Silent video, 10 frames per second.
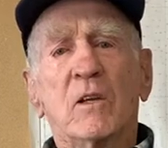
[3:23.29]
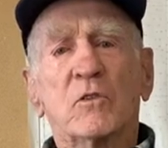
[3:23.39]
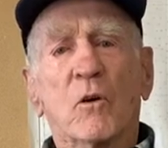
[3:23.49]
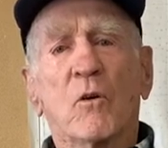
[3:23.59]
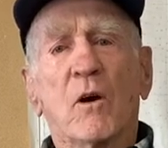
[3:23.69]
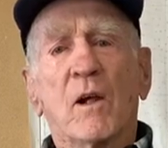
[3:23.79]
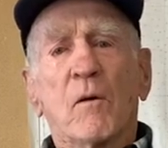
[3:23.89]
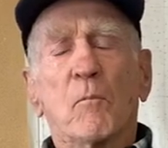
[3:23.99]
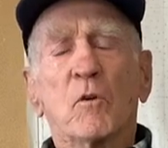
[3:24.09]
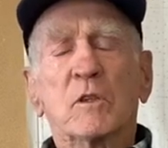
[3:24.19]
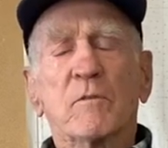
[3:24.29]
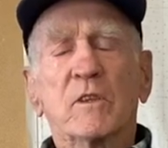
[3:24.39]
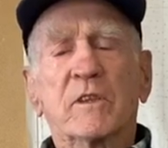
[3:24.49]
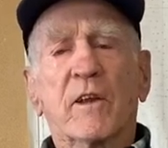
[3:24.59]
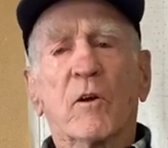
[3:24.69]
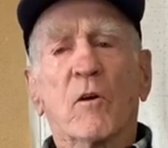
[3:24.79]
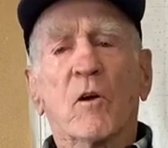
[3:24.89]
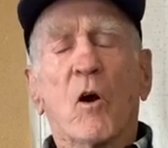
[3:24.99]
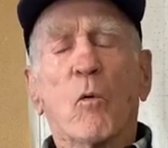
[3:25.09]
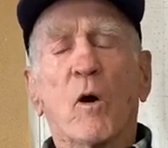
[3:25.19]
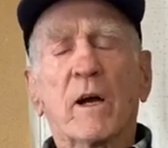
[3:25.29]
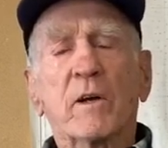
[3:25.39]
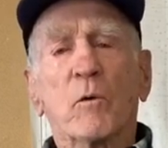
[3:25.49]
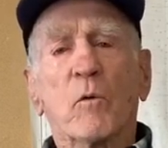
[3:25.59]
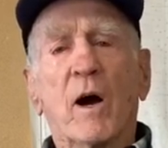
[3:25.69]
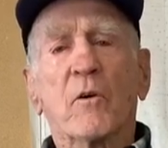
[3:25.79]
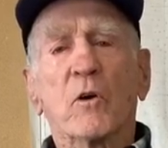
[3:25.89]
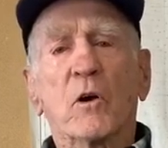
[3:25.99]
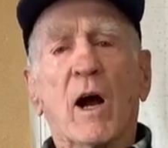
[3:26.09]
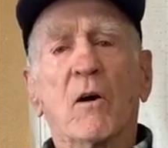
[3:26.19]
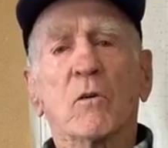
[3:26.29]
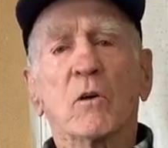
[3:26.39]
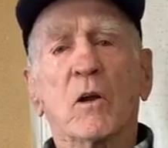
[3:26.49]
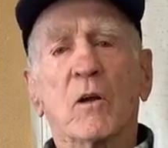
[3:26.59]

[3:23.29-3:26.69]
So most of us that are walking around or out